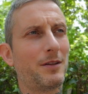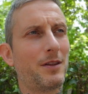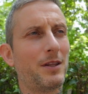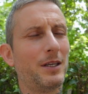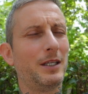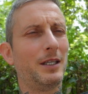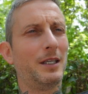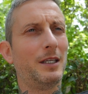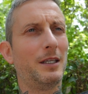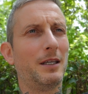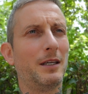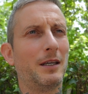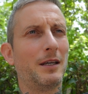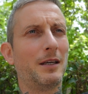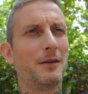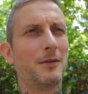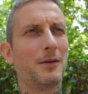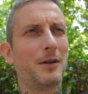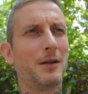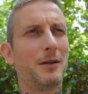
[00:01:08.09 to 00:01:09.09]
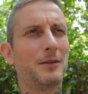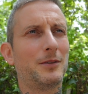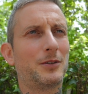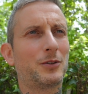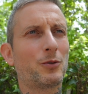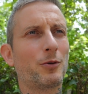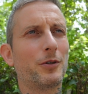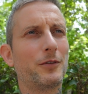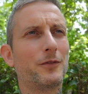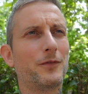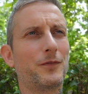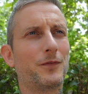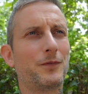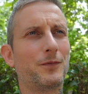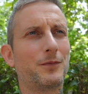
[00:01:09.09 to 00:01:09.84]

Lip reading: the sort of